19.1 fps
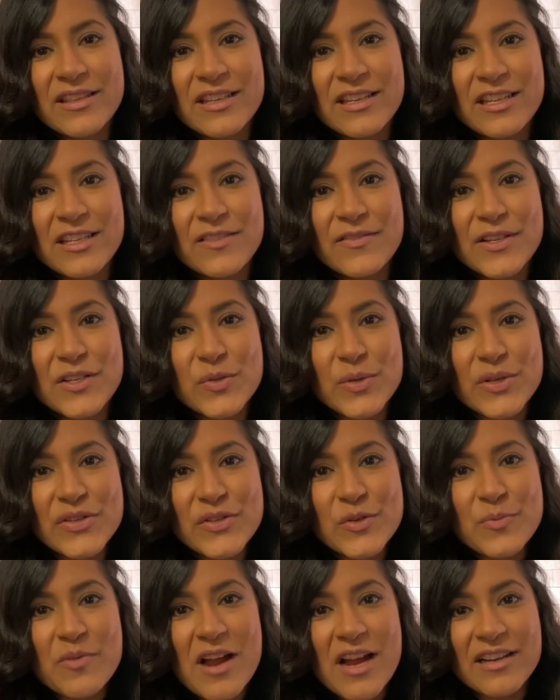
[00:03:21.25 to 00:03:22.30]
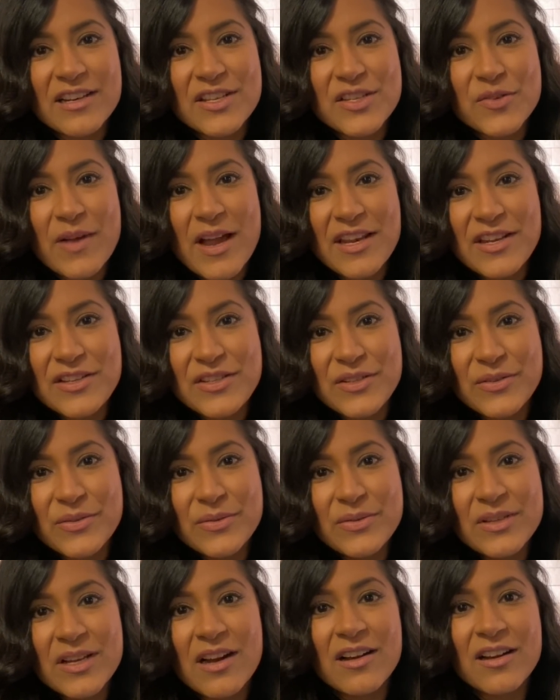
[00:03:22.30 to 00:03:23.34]
that individuals who practice
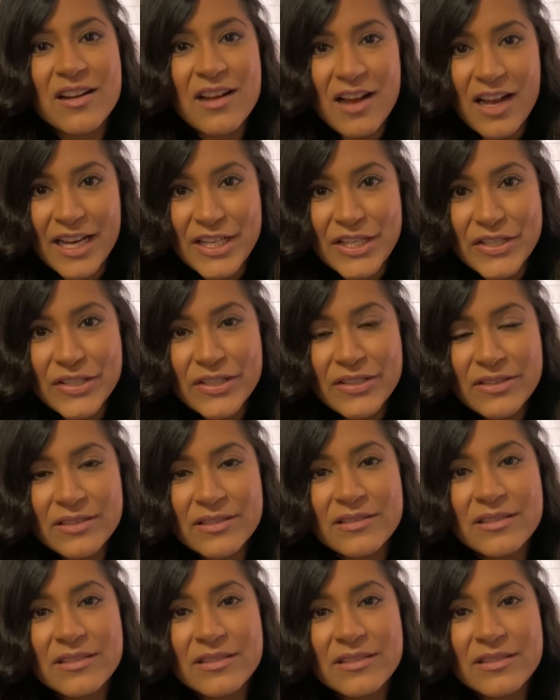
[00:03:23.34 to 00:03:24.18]
gratitude are kinder,